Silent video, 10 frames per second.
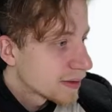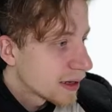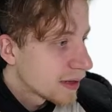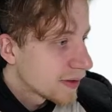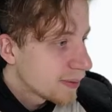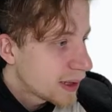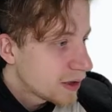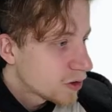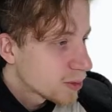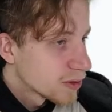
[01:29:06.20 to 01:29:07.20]
relevant, but I
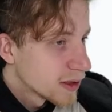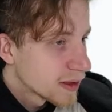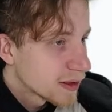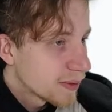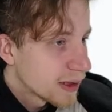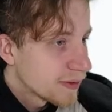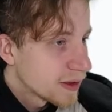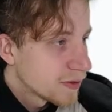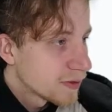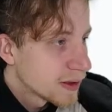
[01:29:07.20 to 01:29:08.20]
suppose it has some level
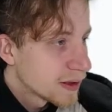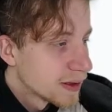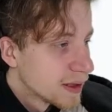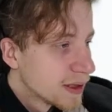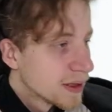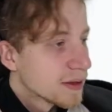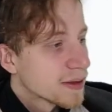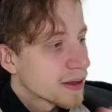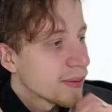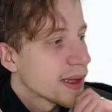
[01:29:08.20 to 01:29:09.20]
of
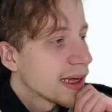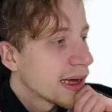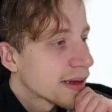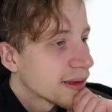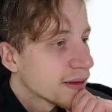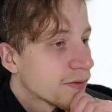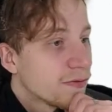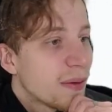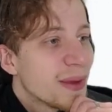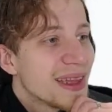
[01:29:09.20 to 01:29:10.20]

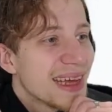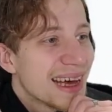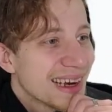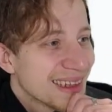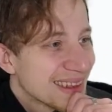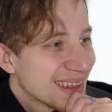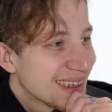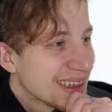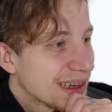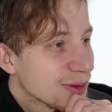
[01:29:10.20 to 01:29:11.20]
familiarity
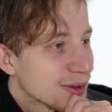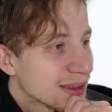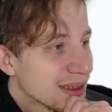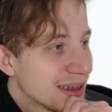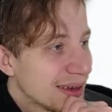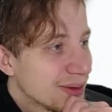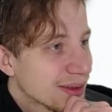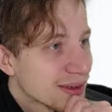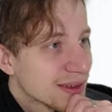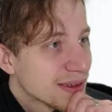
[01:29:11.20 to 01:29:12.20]
that I would
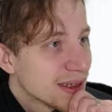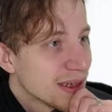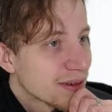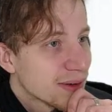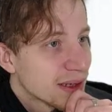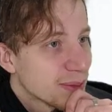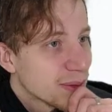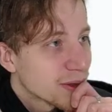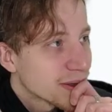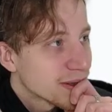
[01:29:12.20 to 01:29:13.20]
consider here quite
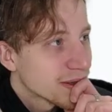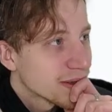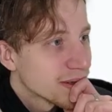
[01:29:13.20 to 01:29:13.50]
important.